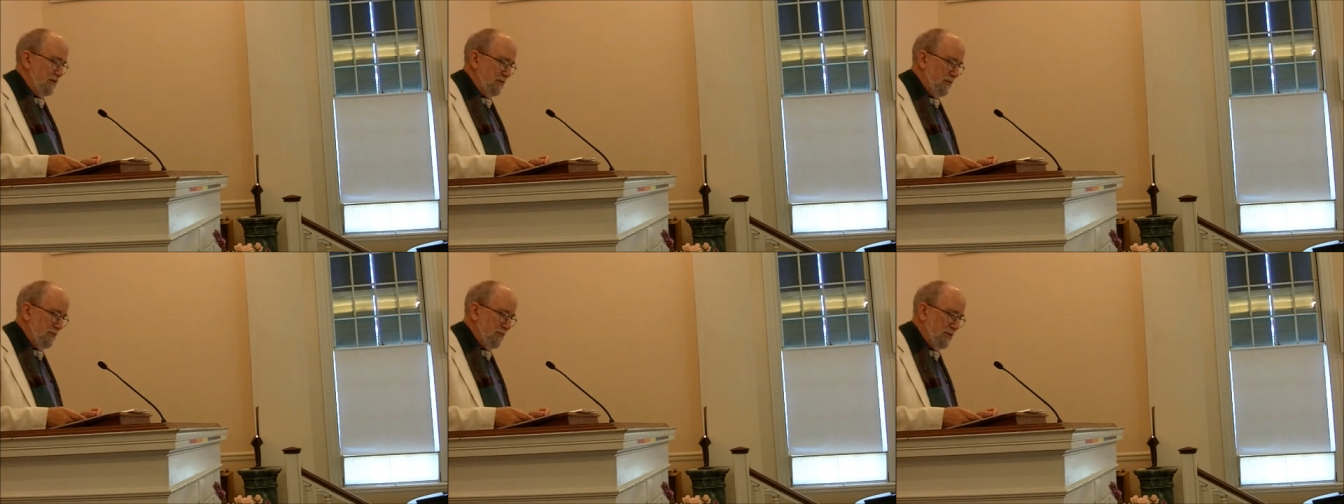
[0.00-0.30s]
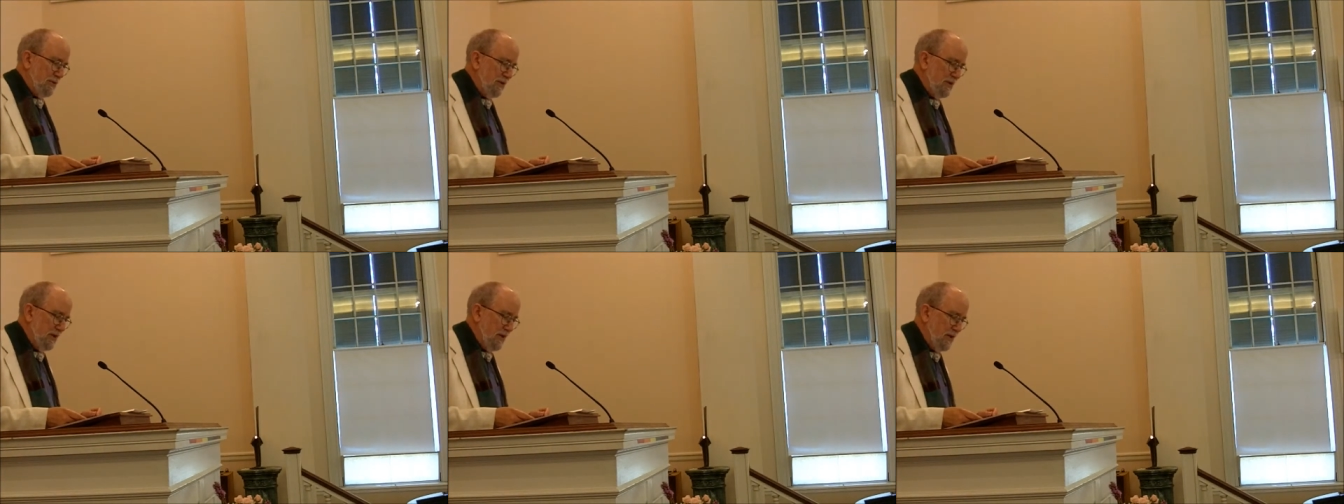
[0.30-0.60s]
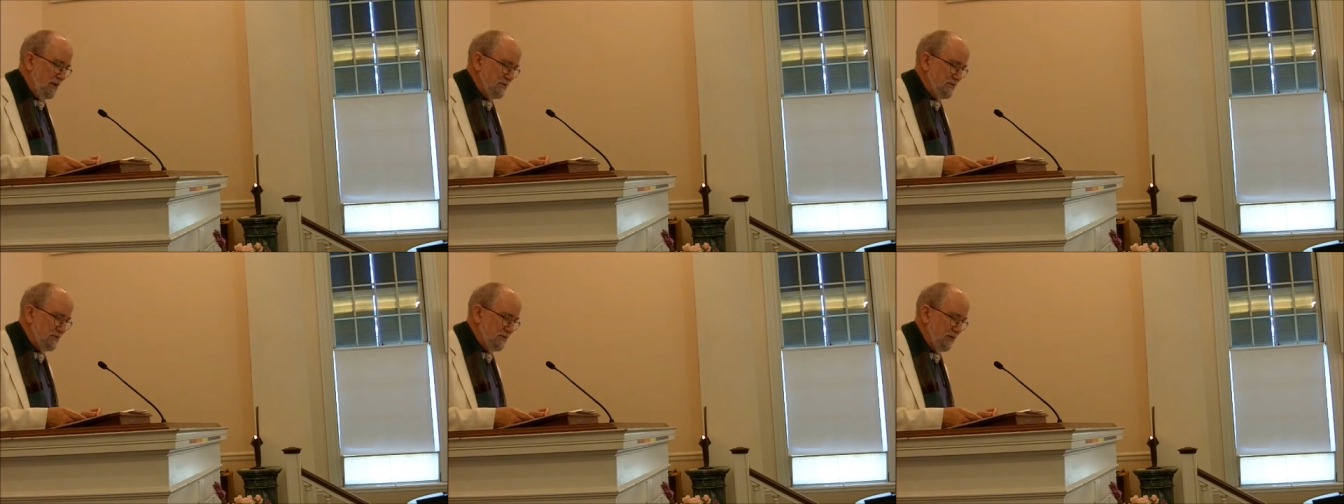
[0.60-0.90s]

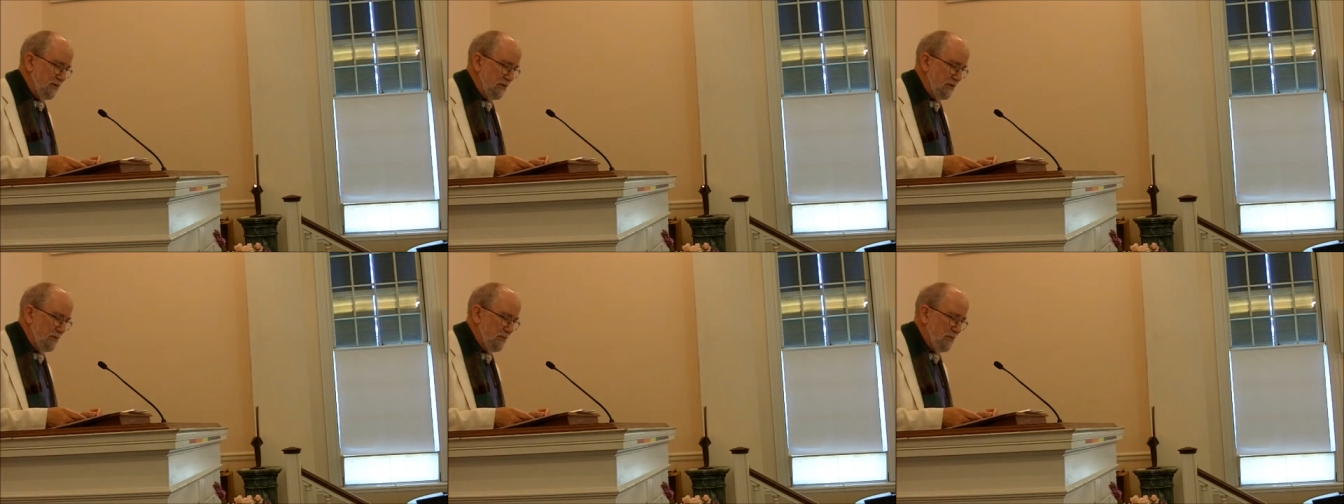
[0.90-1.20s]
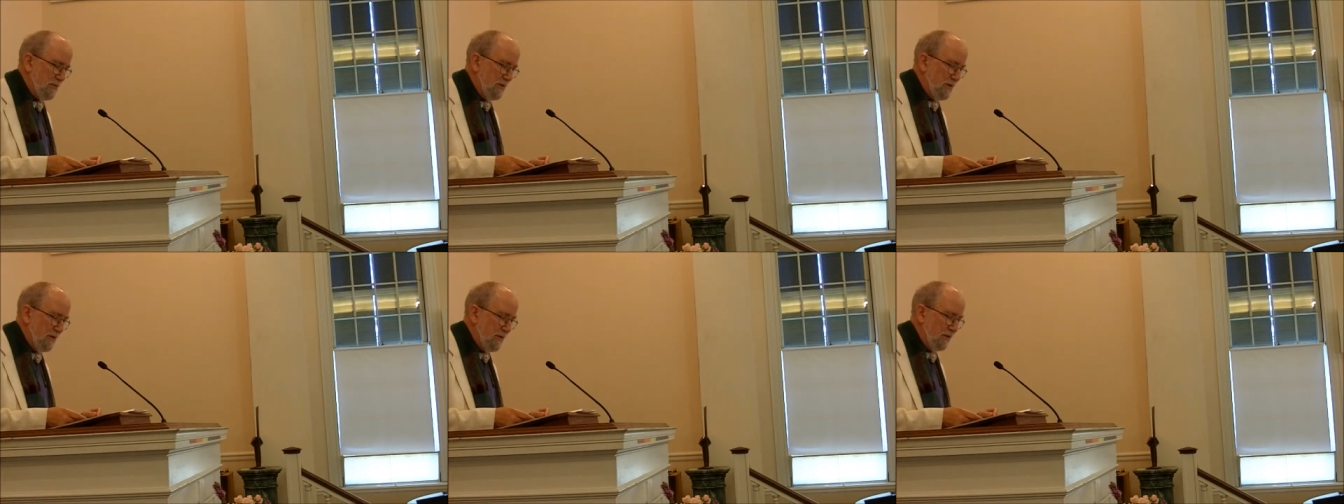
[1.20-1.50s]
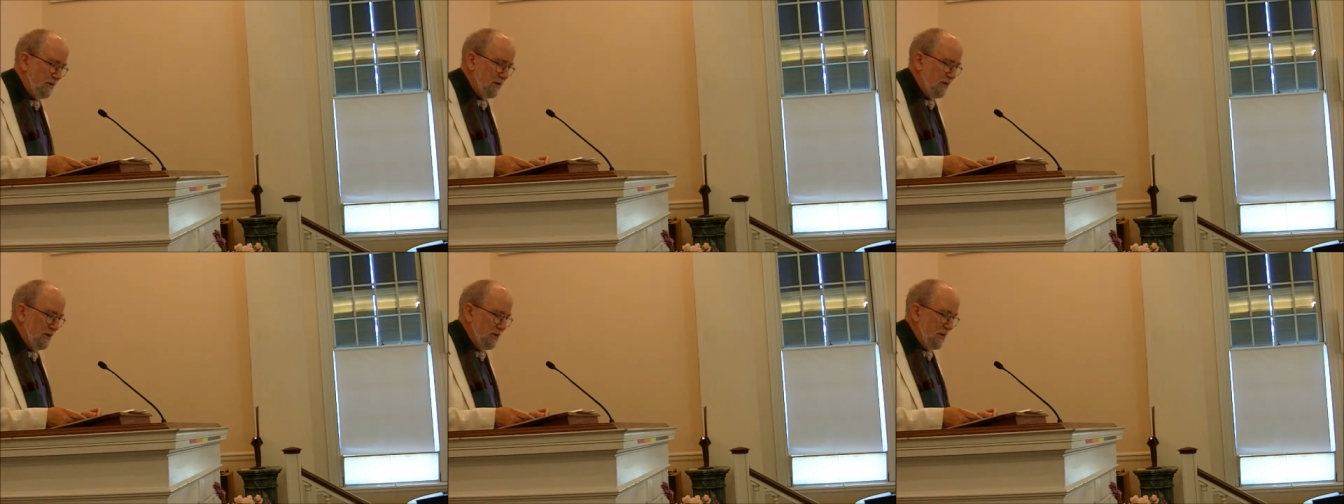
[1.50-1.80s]
repudiation or
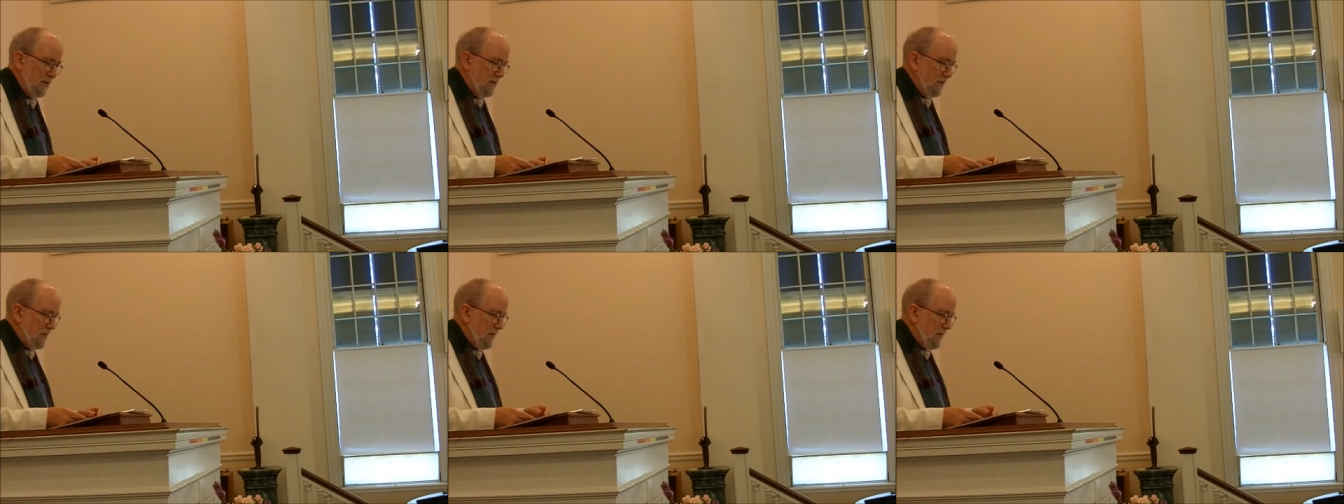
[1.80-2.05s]
repeal,